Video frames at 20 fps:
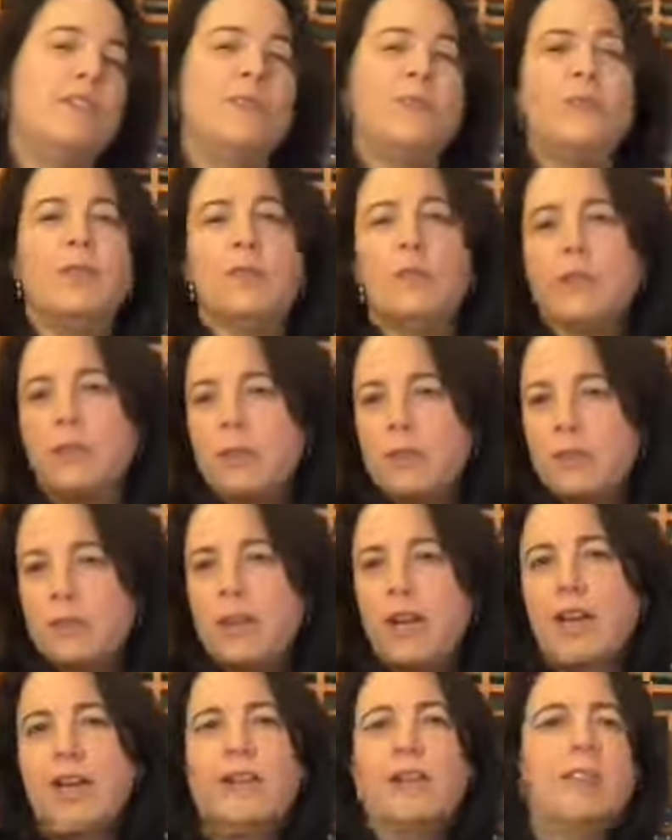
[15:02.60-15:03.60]
inferior
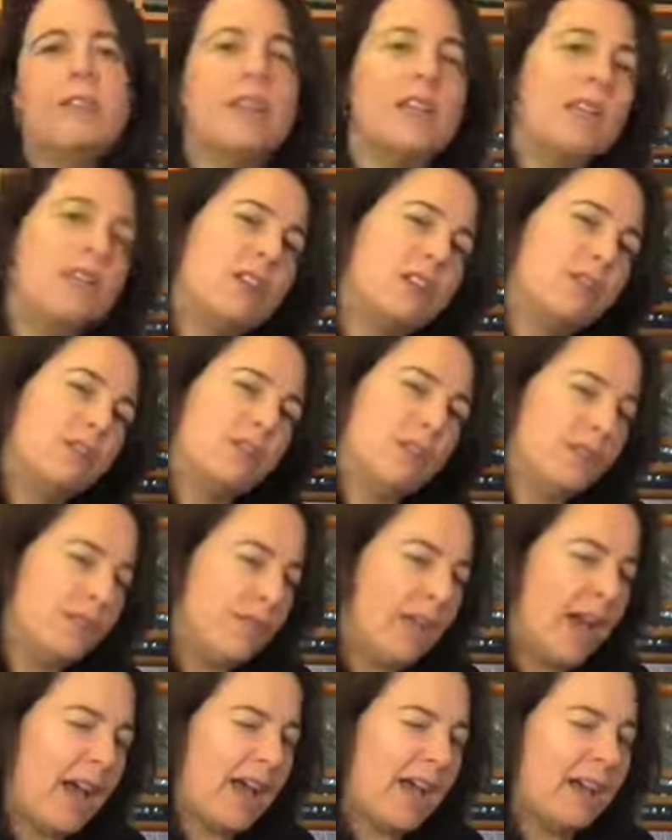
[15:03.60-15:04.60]
title than it could
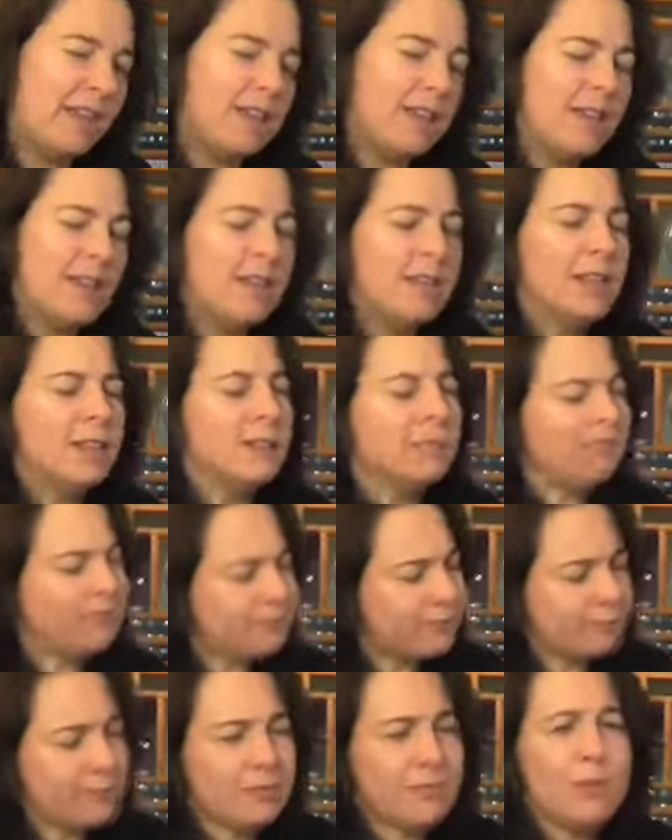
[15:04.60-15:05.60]
have had,
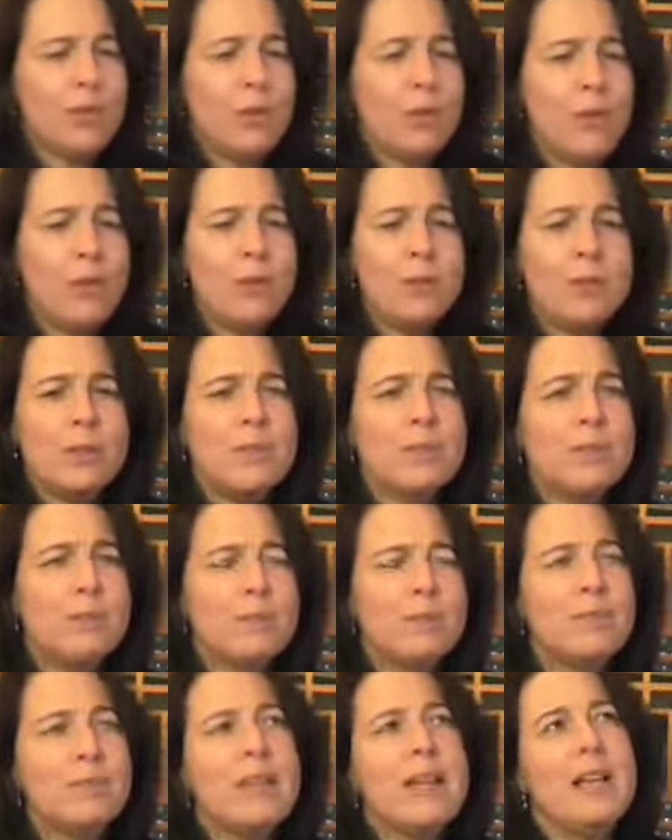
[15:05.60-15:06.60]
those
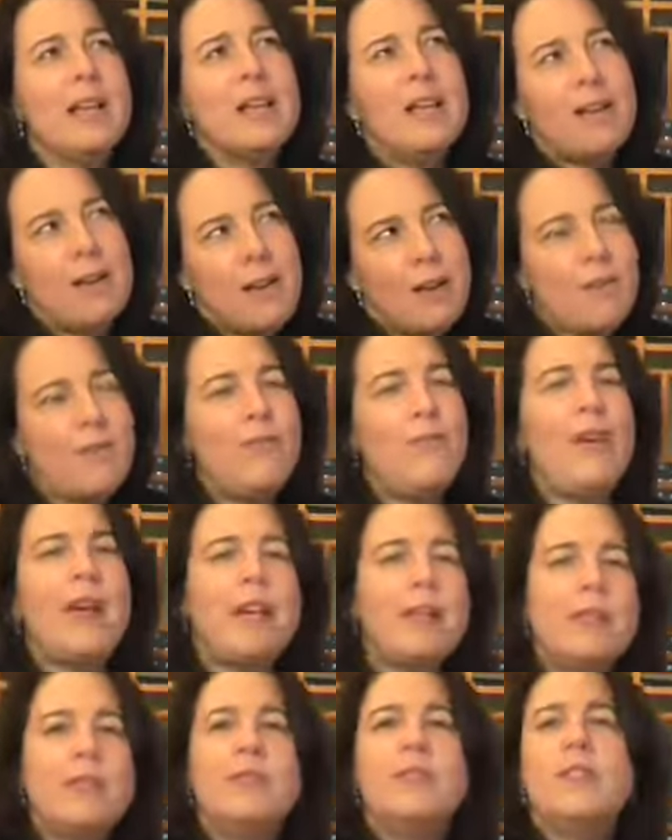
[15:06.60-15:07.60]
are
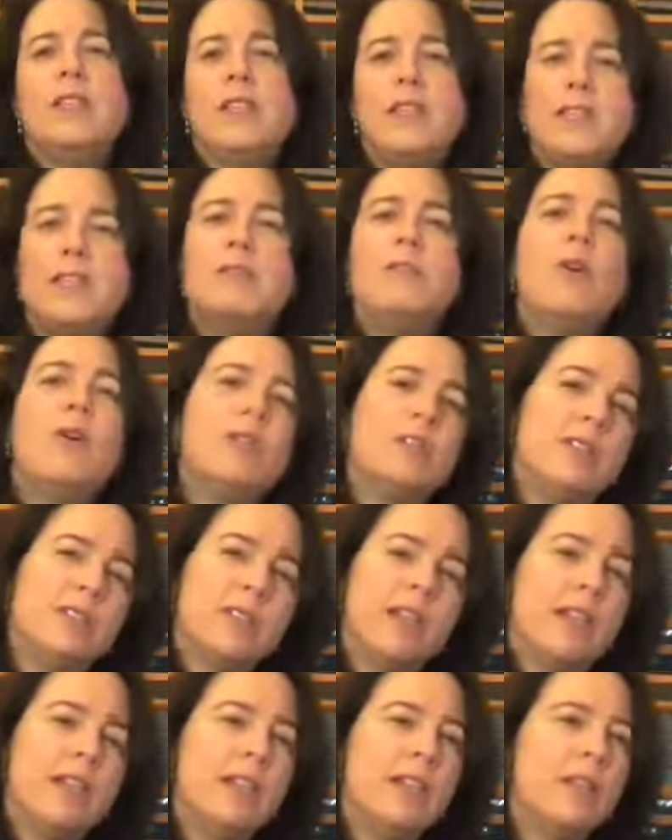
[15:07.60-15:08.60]
effectively
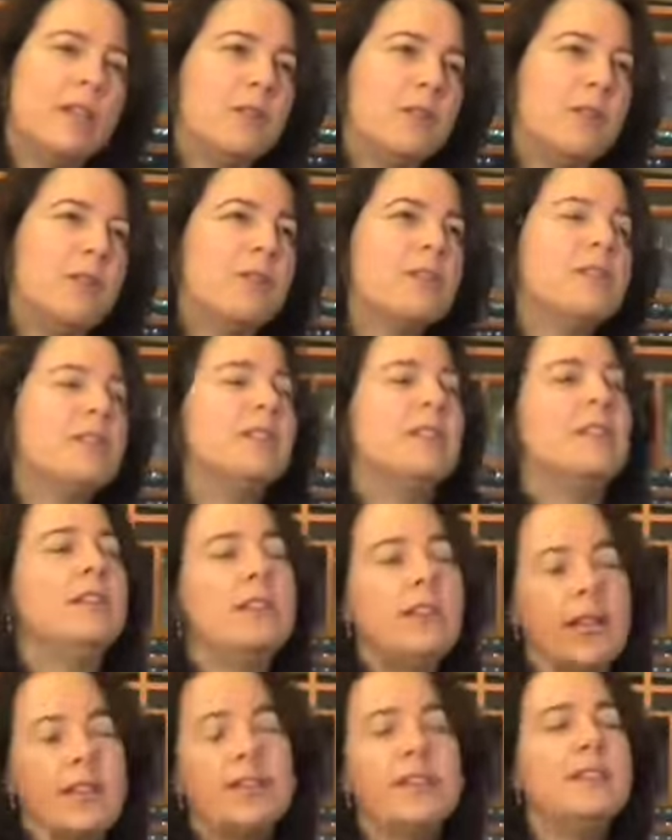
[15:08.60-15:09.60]
small-scale errors.
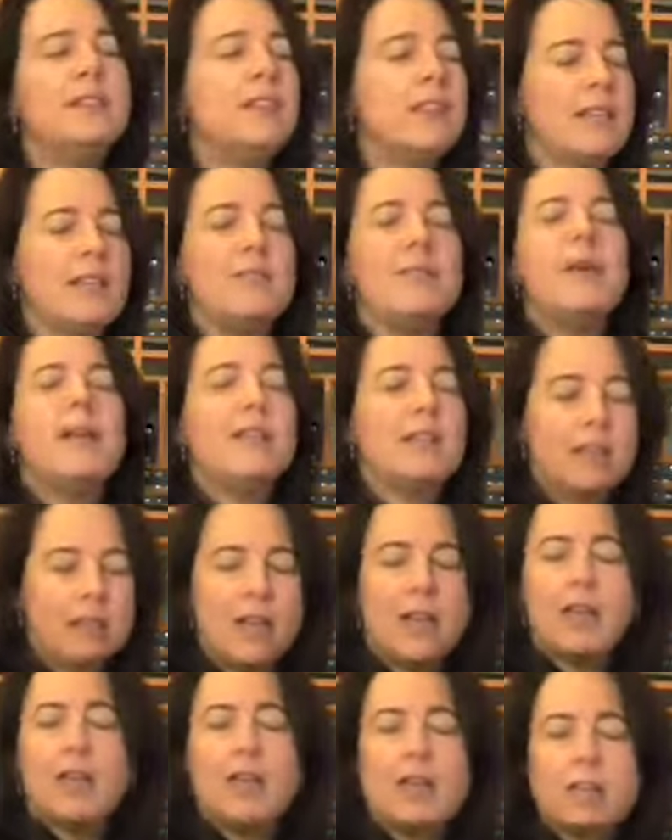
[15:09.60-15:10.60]
Not to say they might
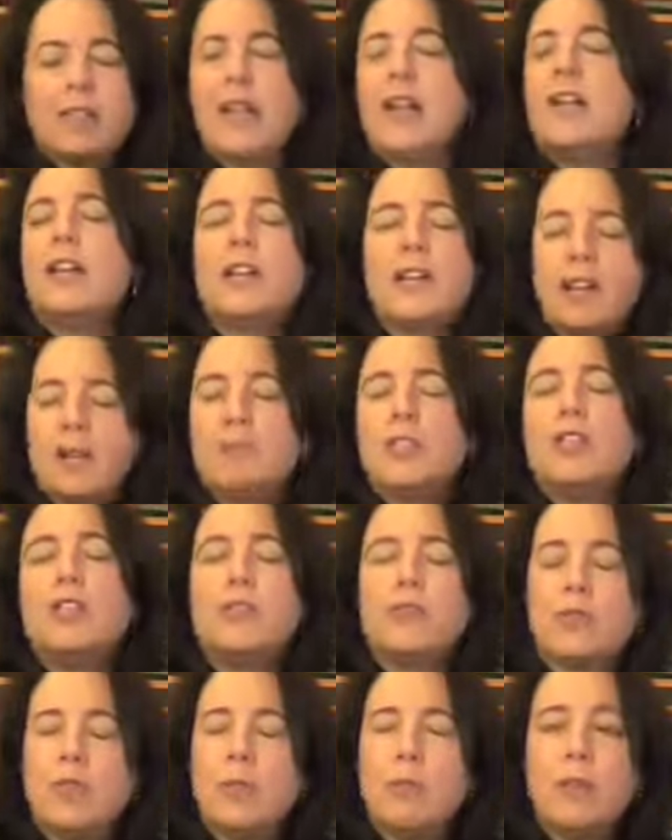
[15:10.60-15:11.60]
not cause a headache, I'm
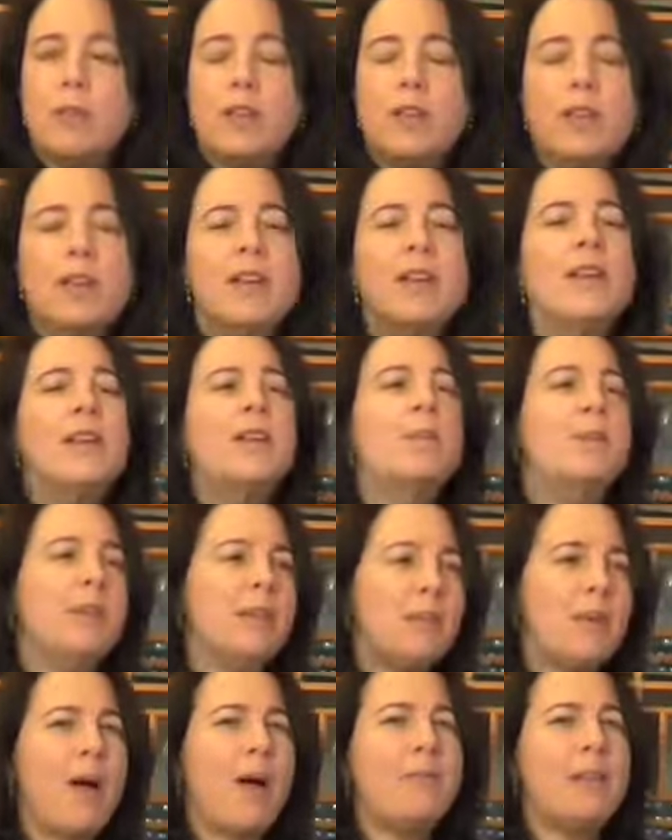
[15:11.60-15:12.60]
sure they would, but
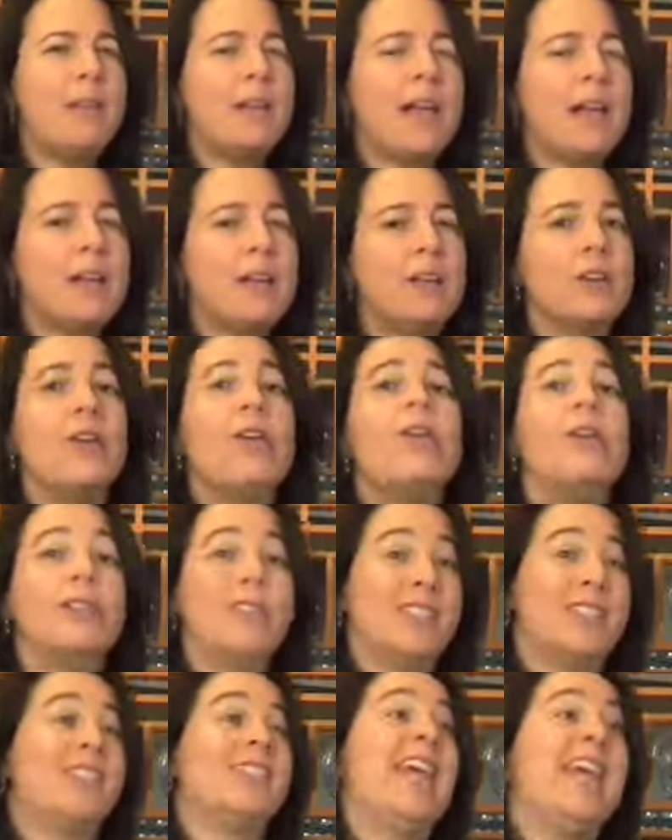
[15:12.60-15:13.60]
they're probably not going to
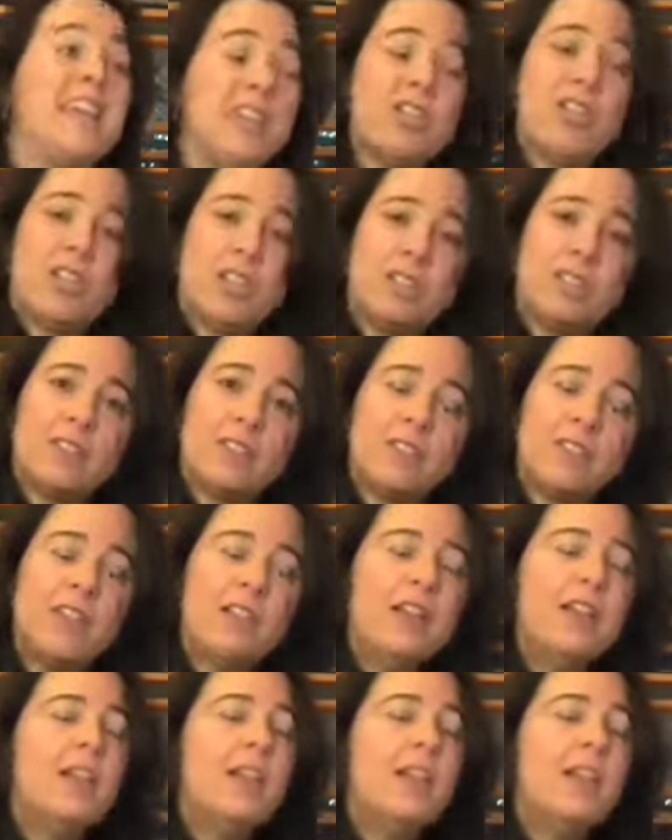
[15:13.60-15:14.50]
cause sanctions.